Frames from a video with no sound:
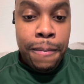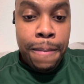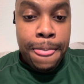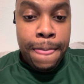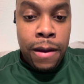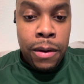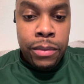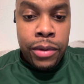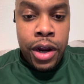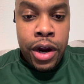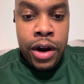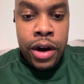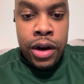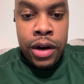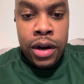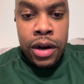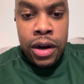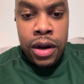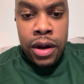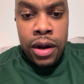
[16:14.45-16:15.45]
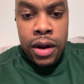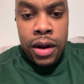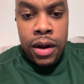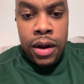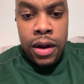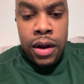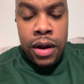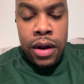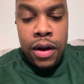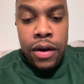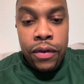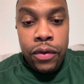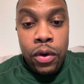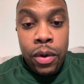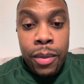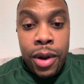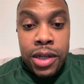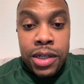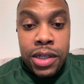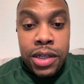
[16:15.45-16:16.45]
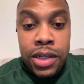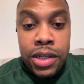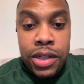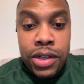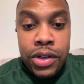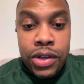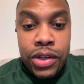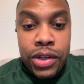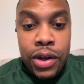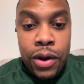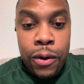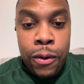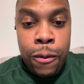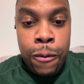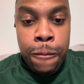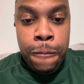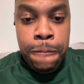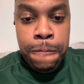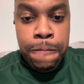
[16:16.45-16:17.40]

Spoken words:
I'm there for my sister. So